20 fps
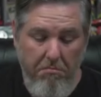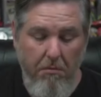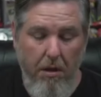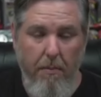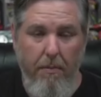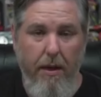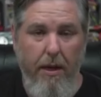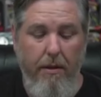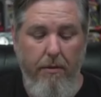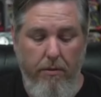I
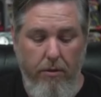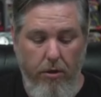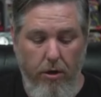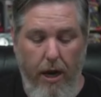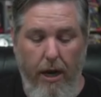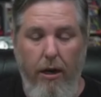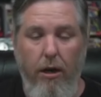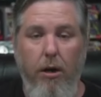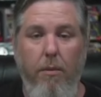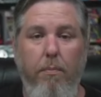mean, you're
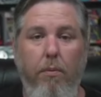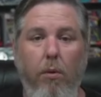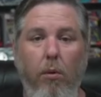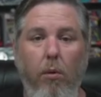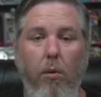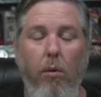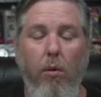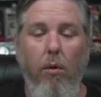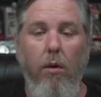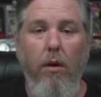not going to
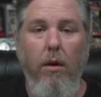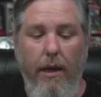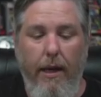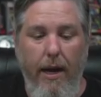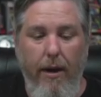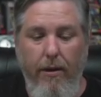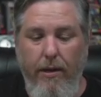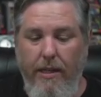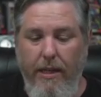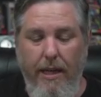pull a
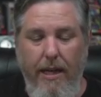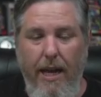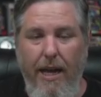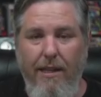guaranteed